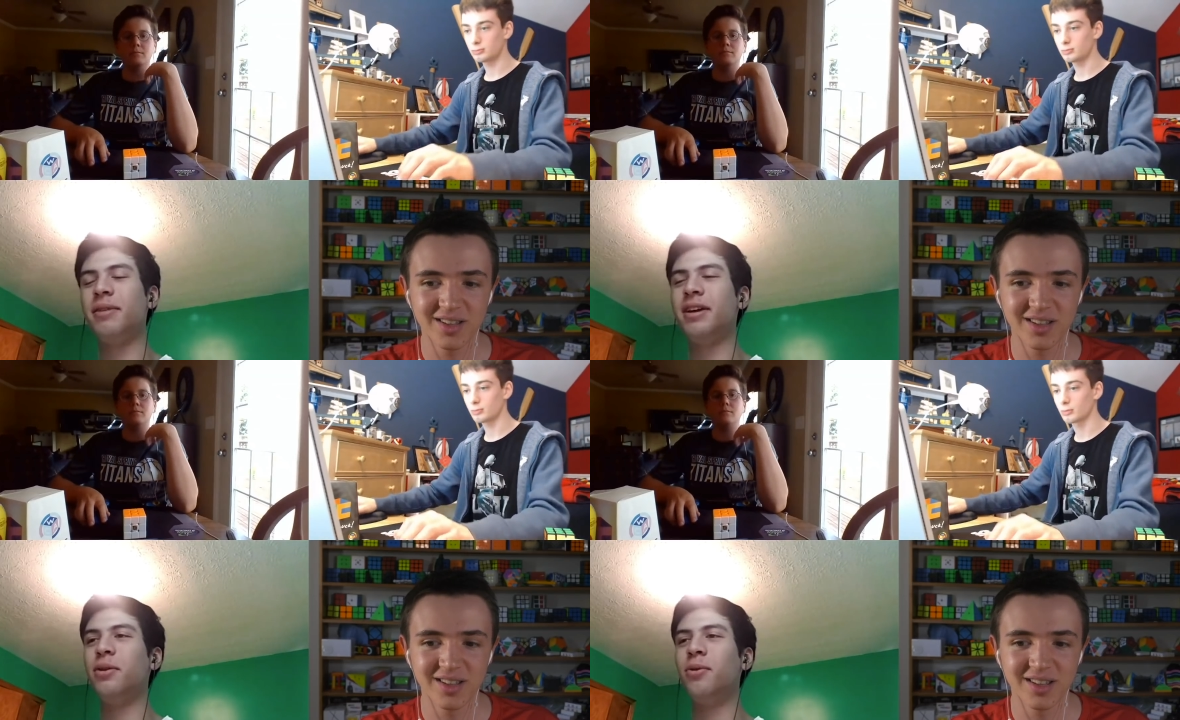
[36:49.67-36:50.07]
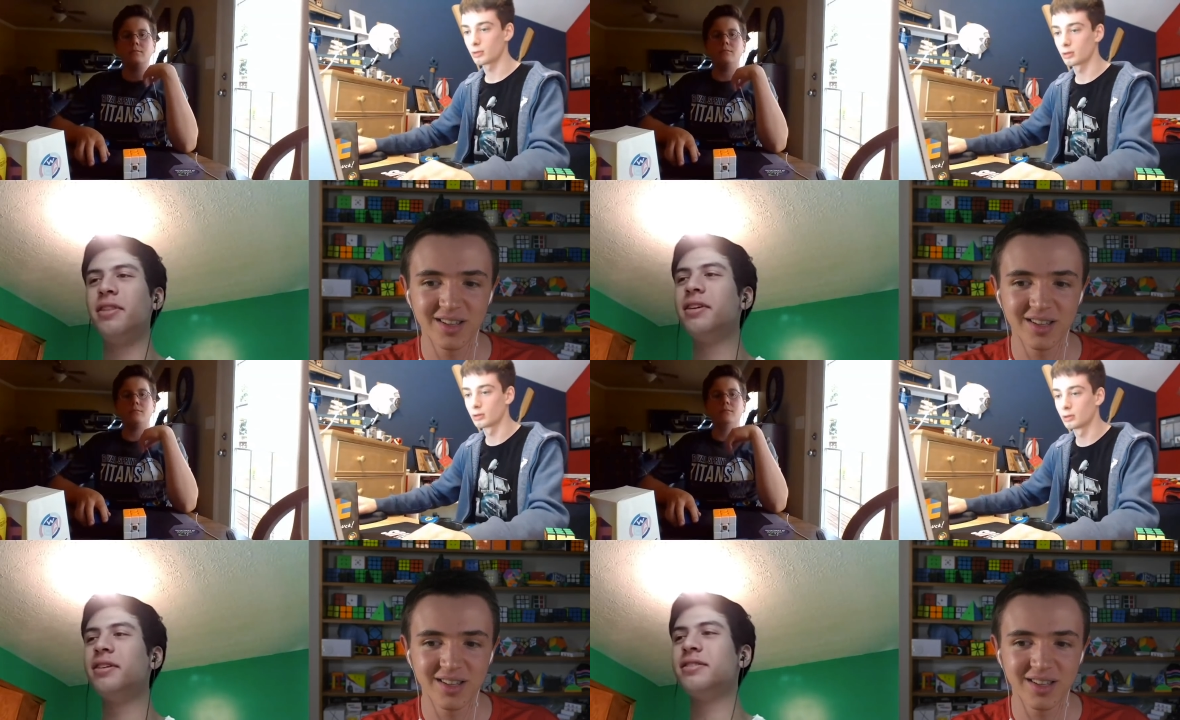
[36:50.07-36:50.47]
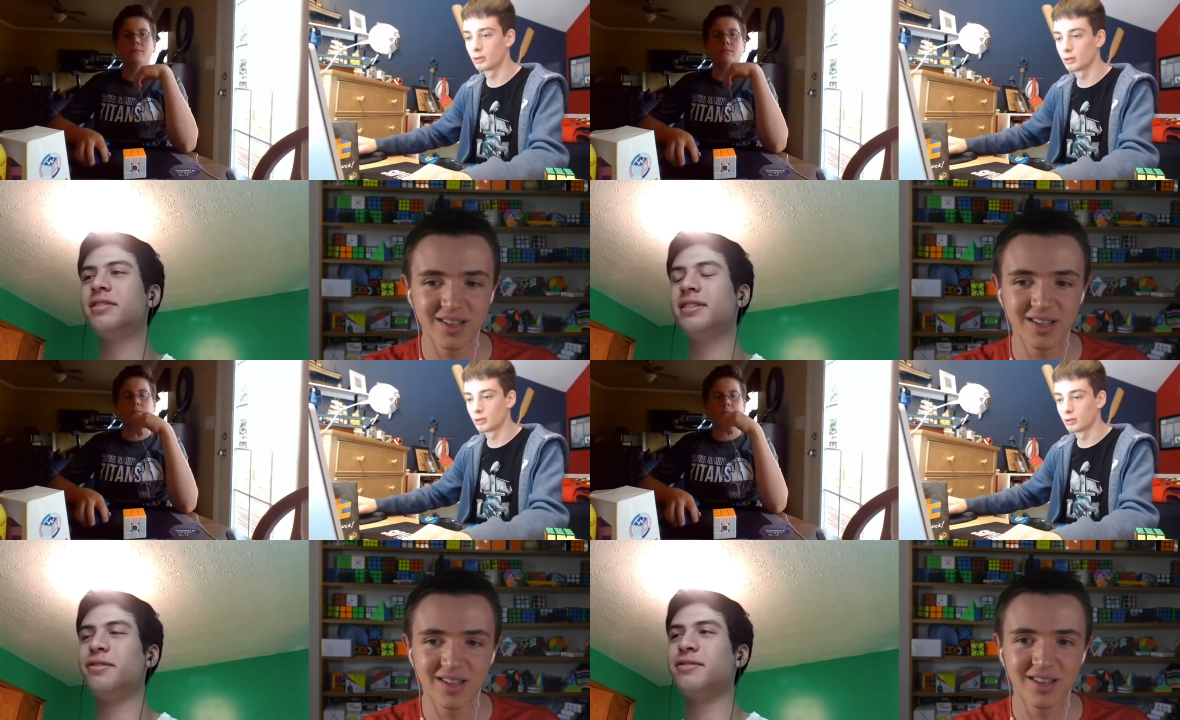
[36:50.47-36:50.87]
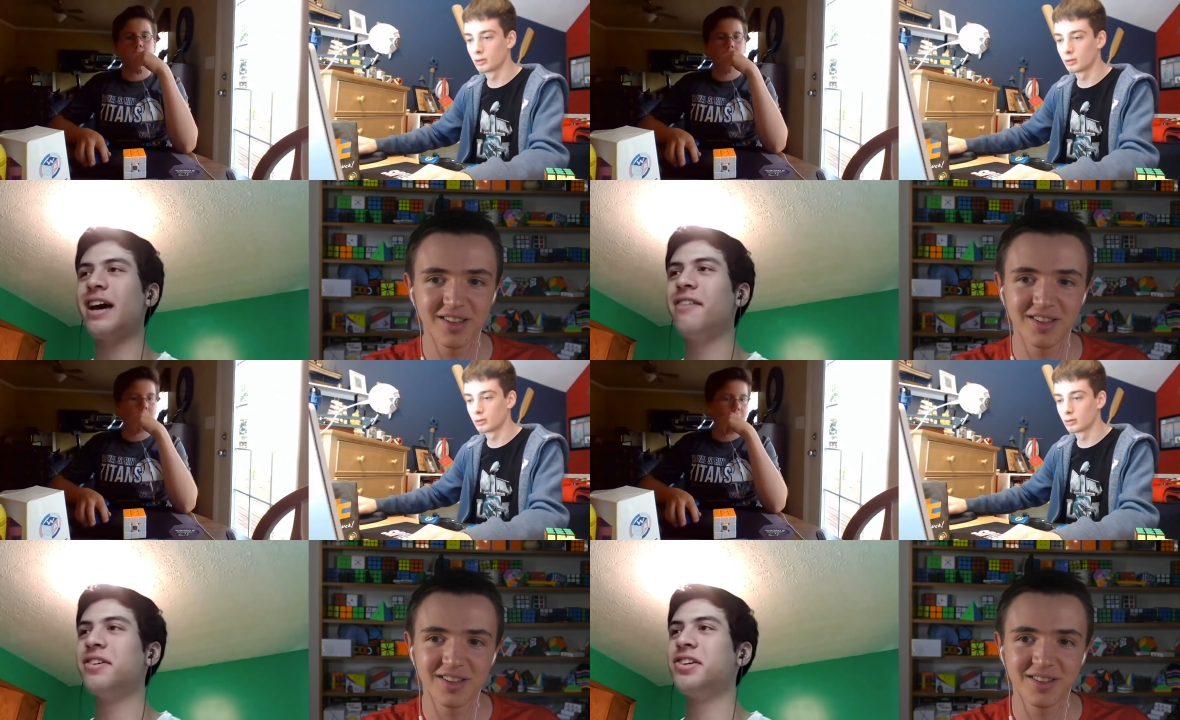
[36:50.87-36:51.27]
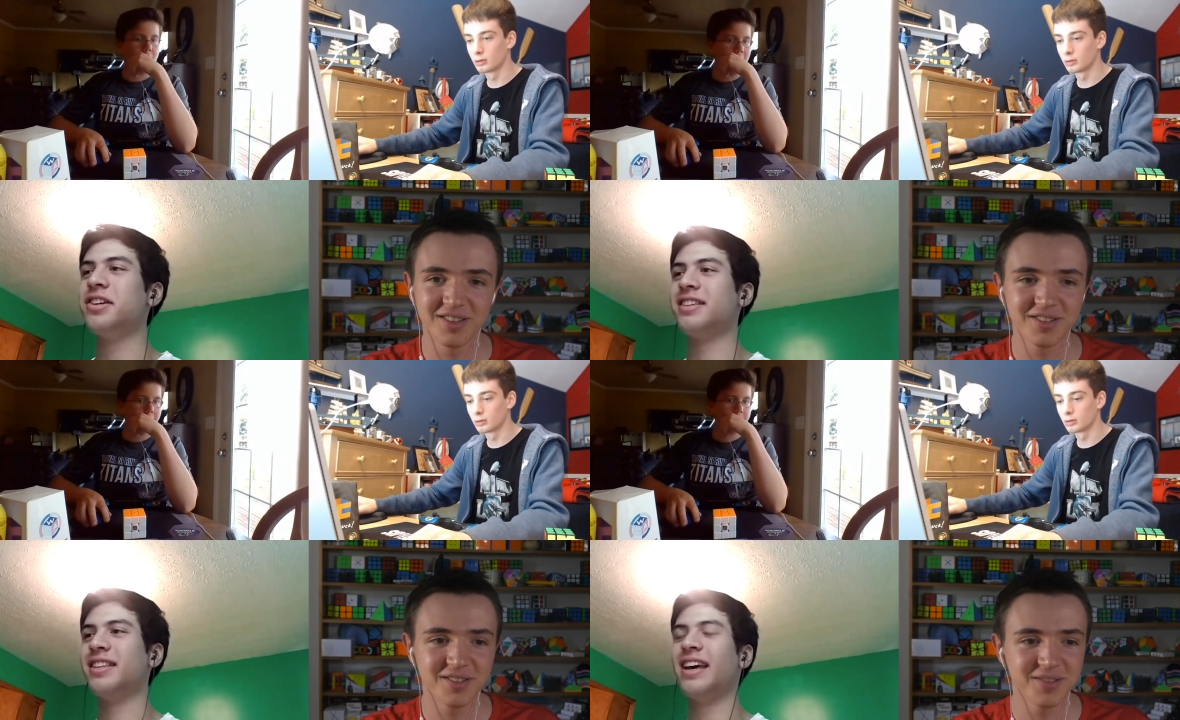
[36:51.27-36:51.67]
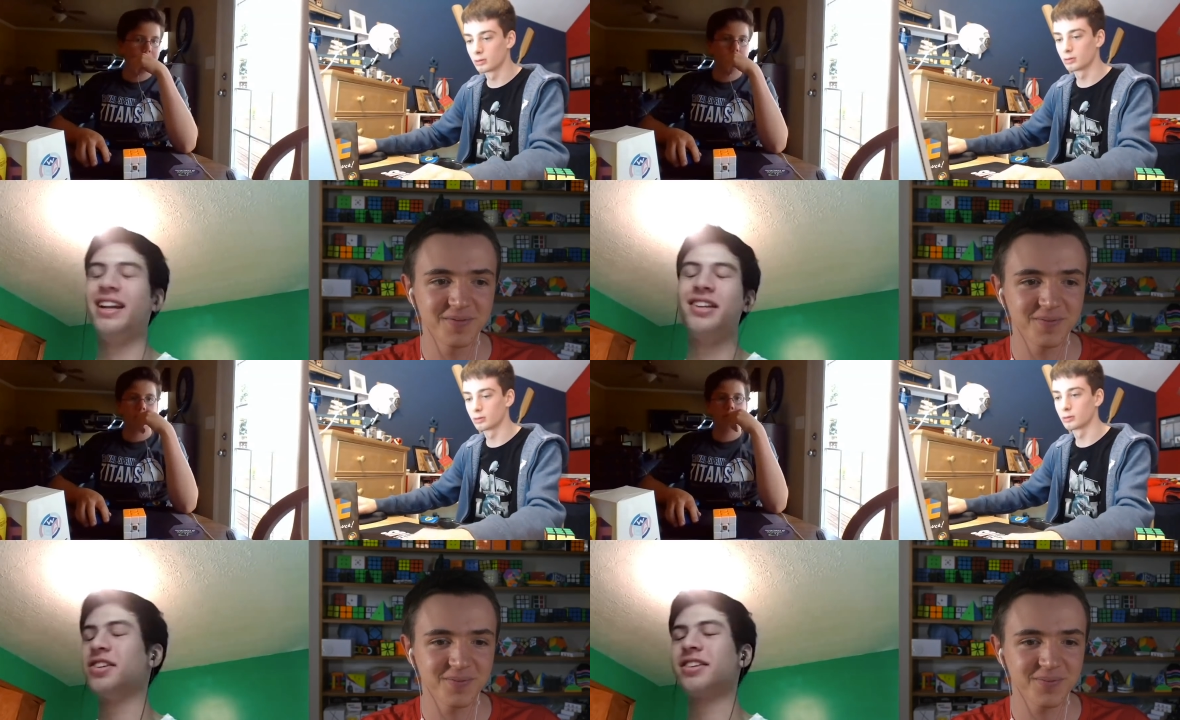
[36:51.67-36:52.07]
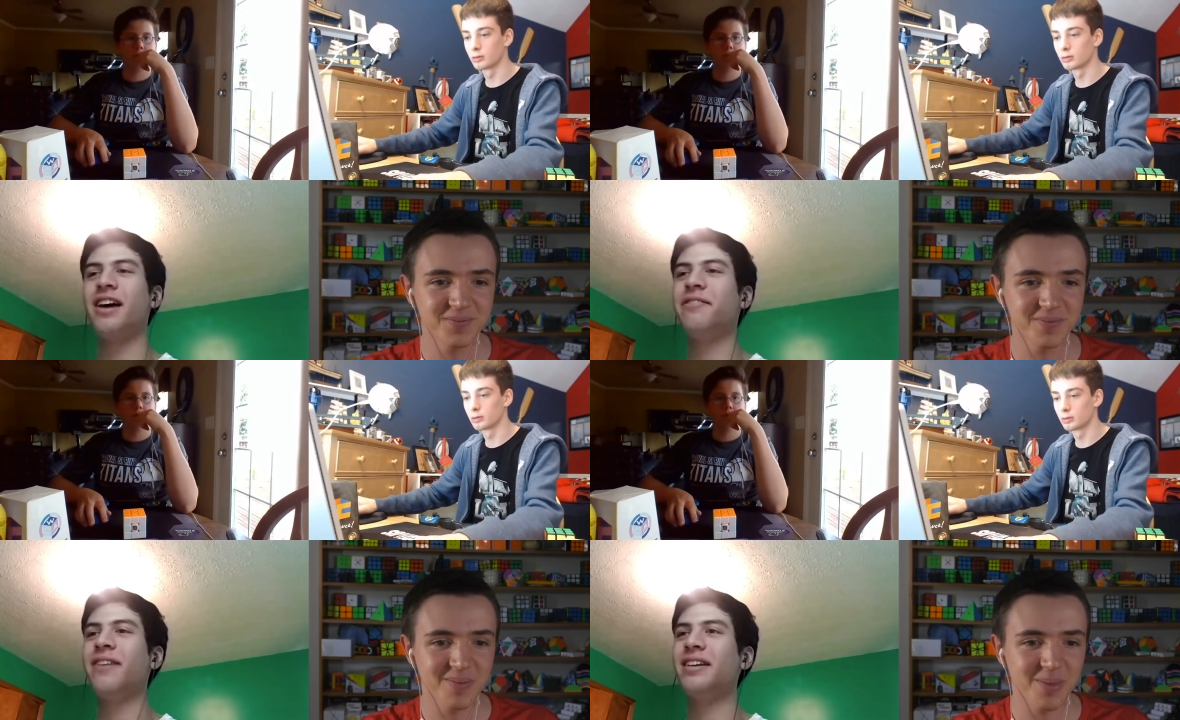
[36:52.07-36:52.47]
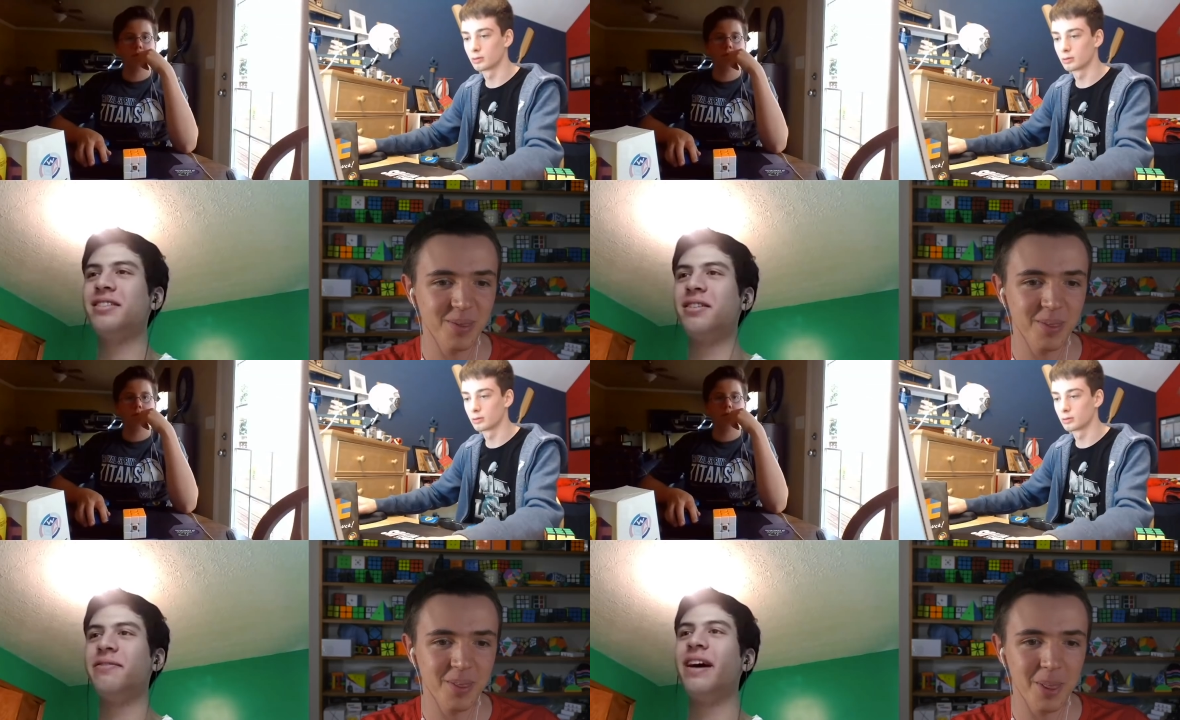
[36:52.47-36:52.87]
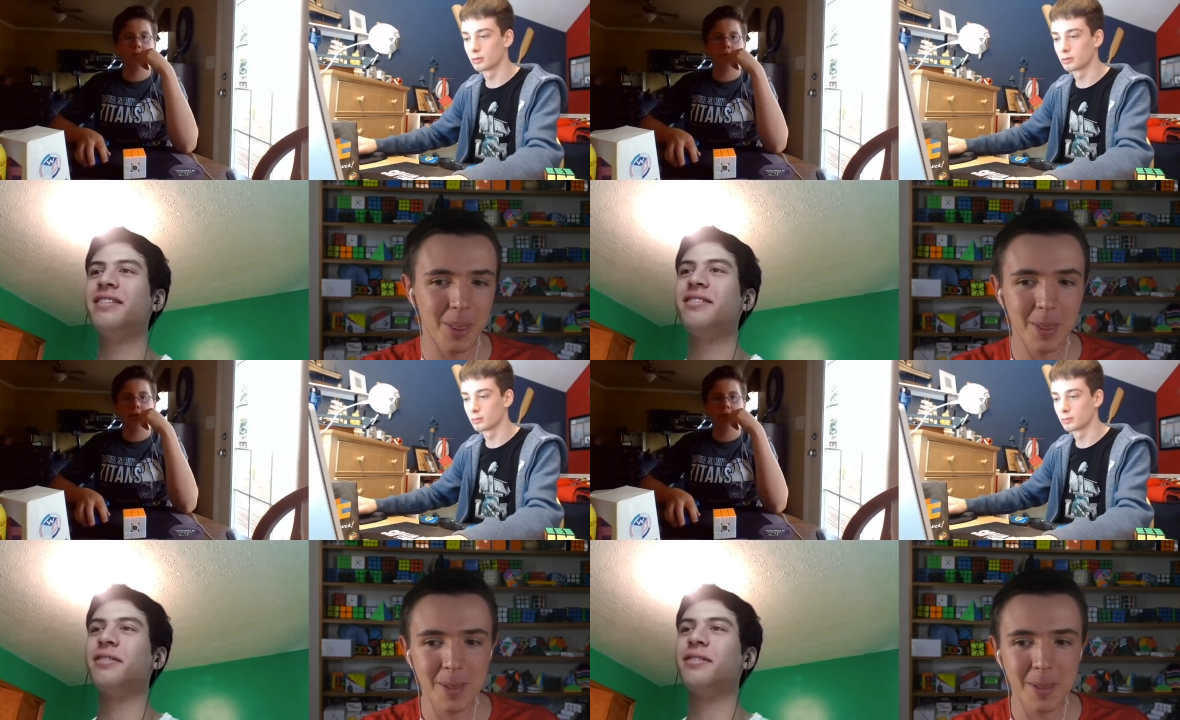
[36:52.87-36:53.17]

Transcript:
Speaker 1: but he won those those averages, and then it just got faster and faster.